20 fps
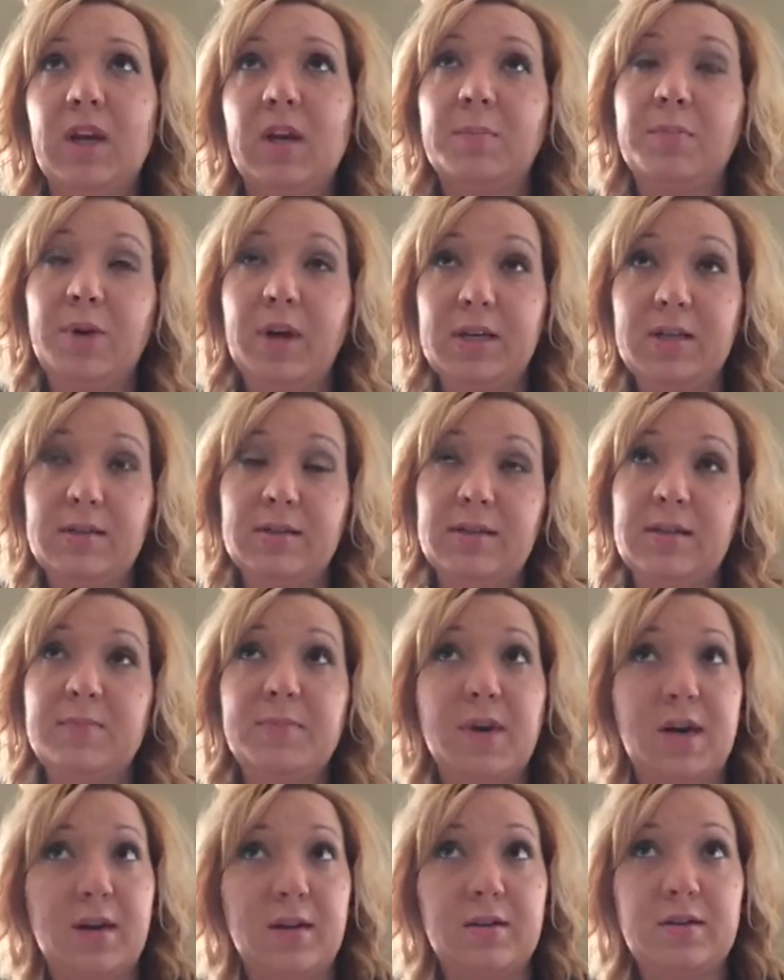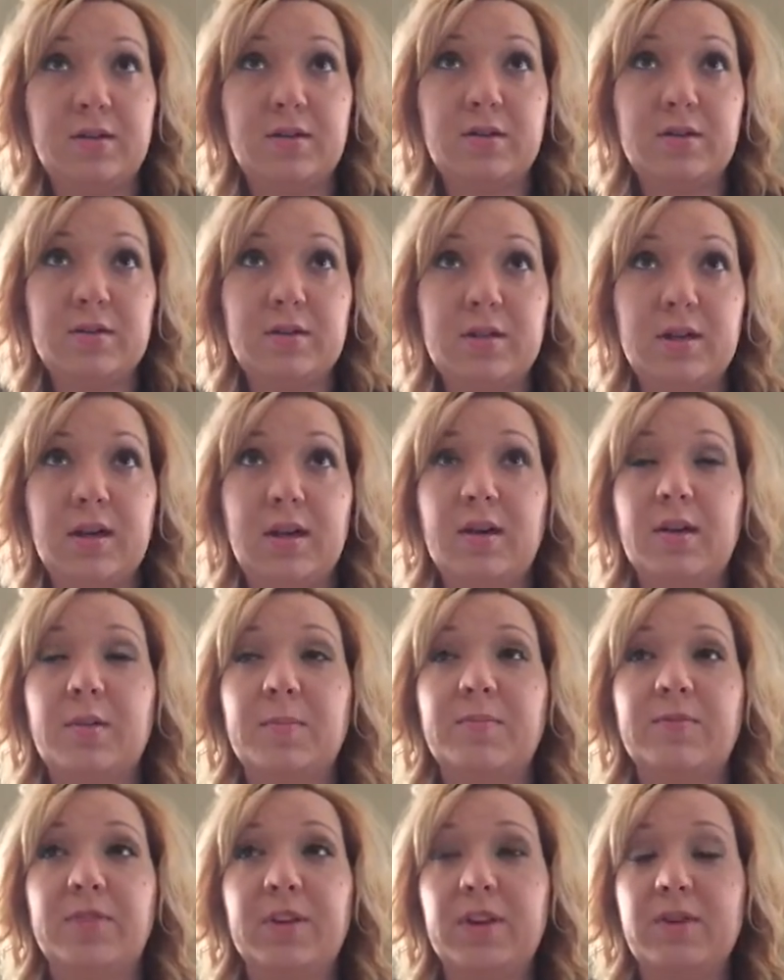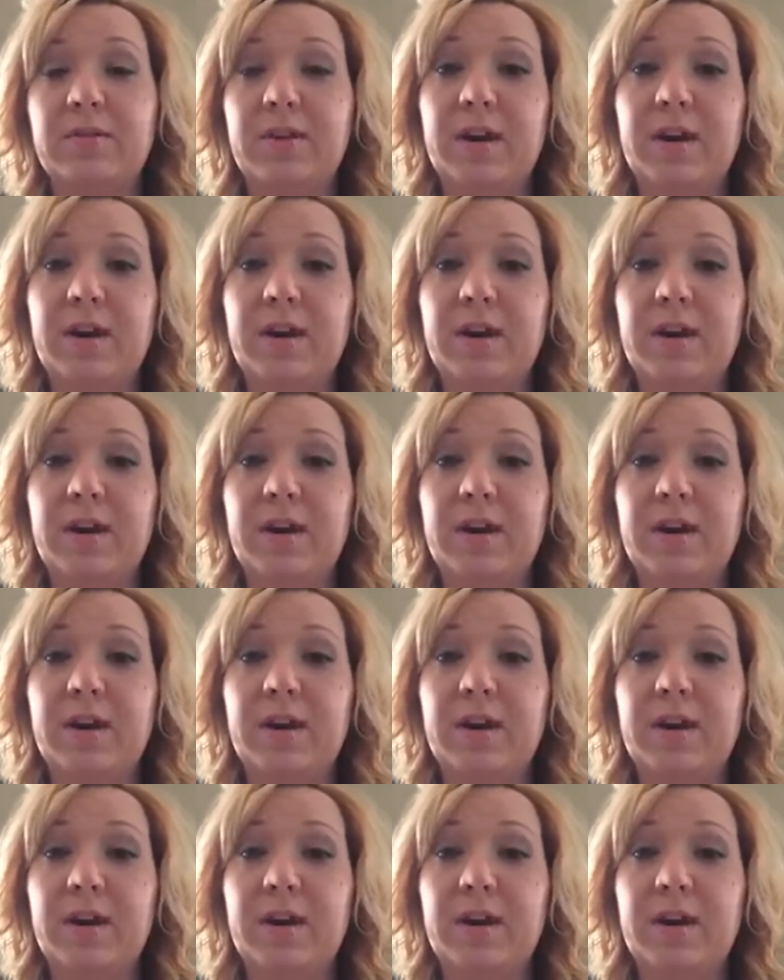pregnancy monitor to help figure